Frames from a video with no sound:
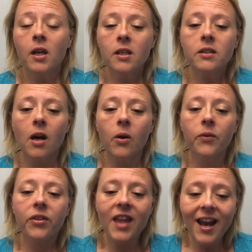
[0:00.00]

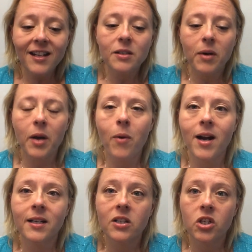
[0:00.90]
So that is what I
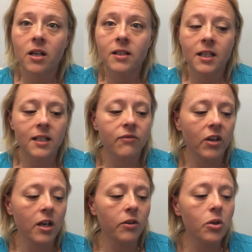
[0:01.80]
wanted to share in today's video.